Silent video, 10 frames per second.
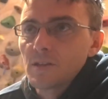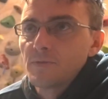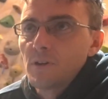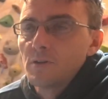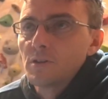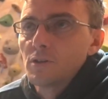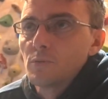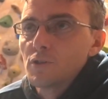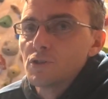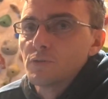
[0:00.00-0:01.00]
found in the
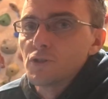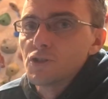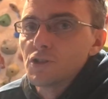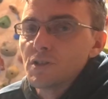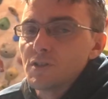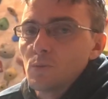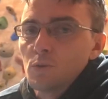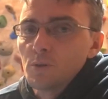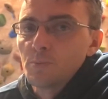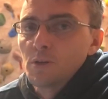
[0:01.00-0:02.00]
original version is it
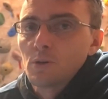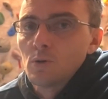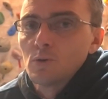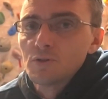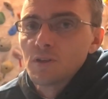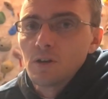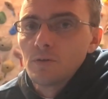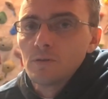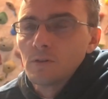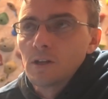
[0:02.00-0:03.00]
wouldn't pick holds that
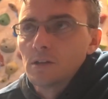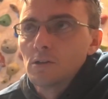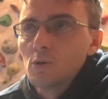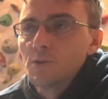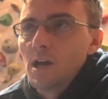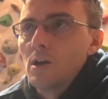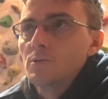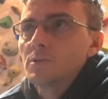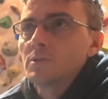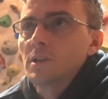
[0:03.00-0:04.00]
are like low
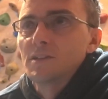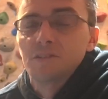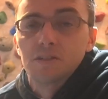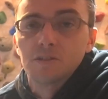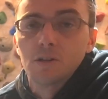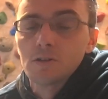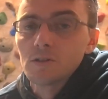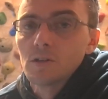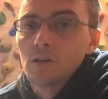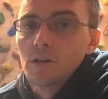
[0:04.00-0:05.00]
down, like sit
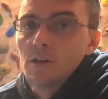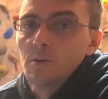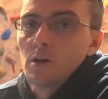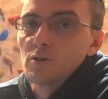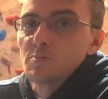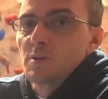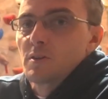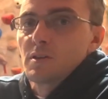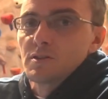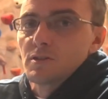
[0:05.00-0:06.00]
starts. It would always pick
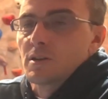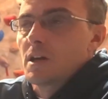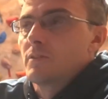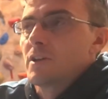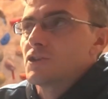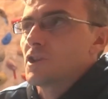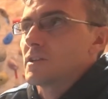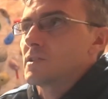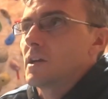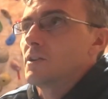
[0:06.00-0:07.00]
things that are kind of at
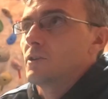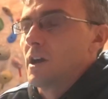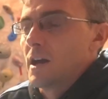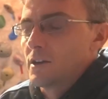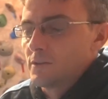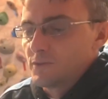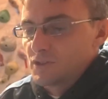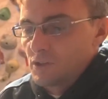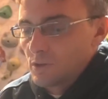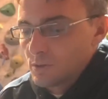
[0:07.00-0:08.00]
chest height or higher for
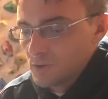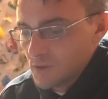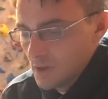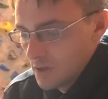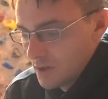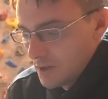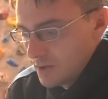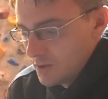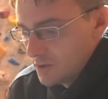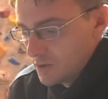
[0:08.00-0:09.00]
start holds.
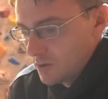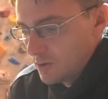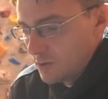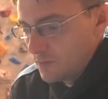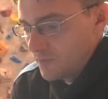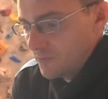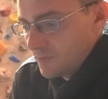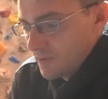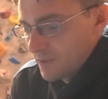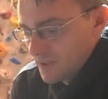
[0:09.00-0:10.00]
So
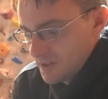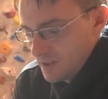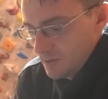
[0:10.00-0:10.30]
let's see